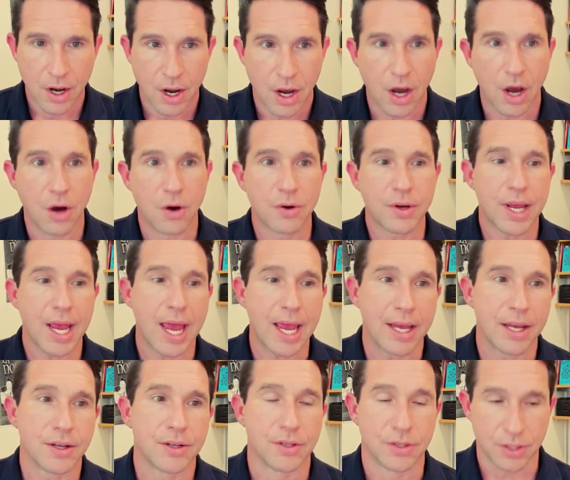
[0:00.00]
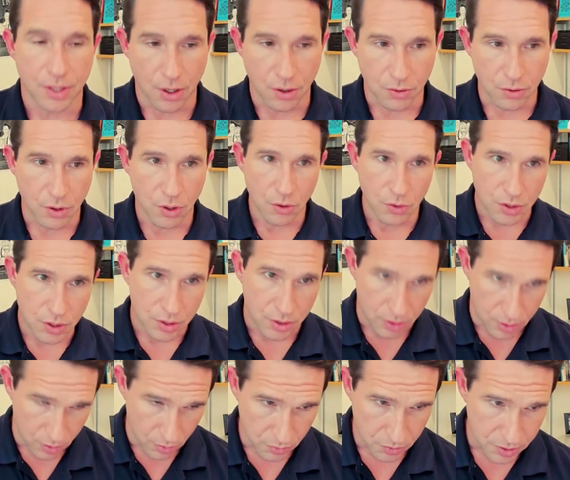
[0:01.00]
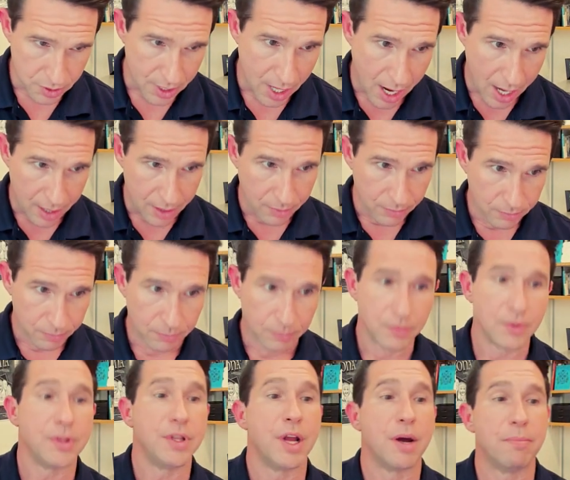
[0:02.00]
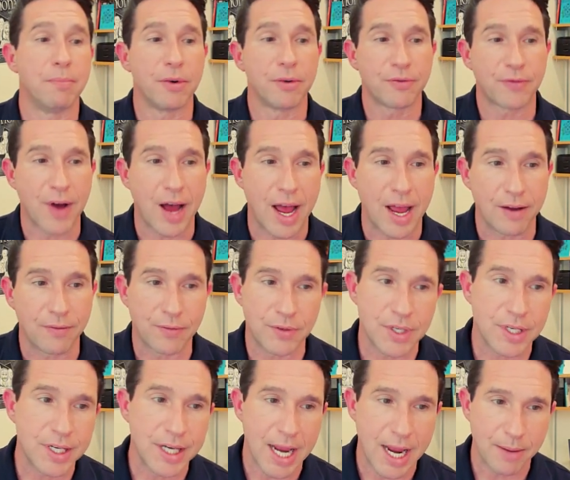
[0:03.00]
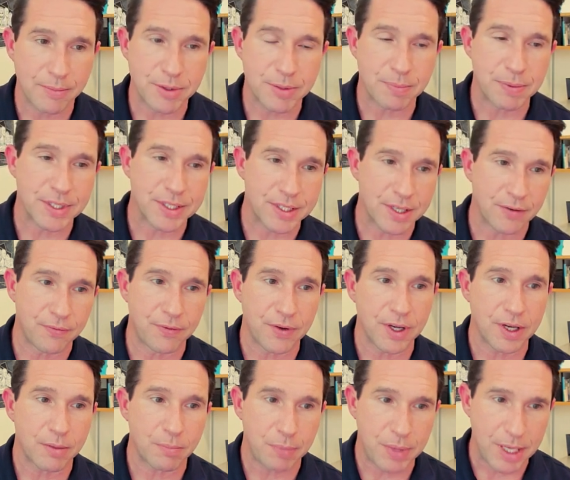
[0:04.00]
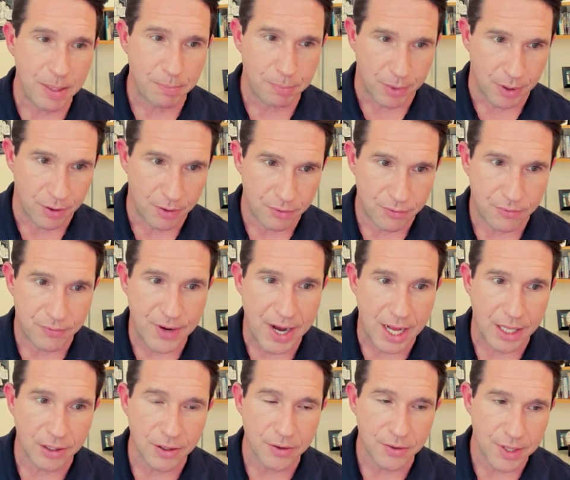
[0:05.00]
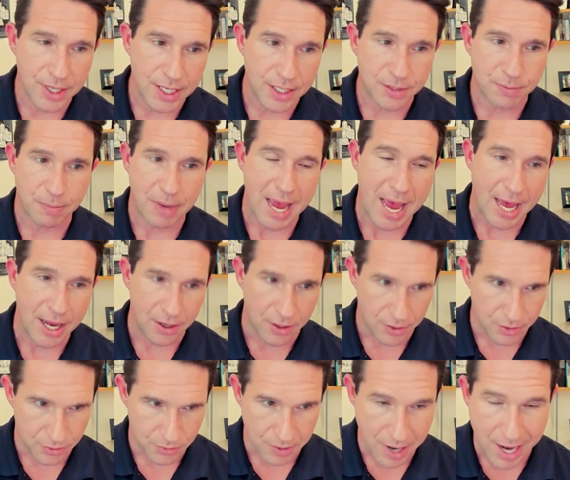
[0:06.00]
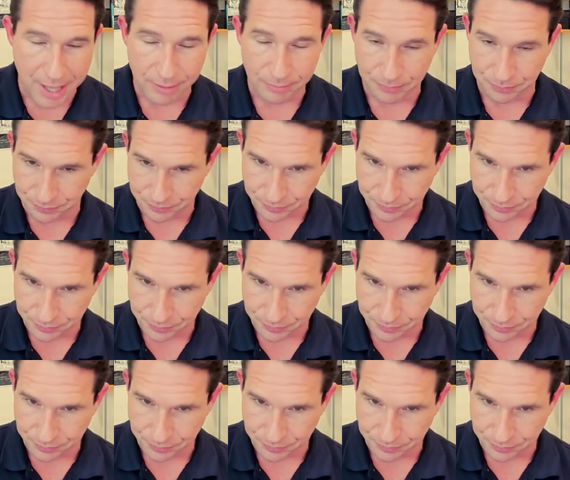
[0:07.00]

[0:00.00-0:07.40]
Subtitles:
Okay, so gustar, number 5. To name specific people, follow these patterns, right?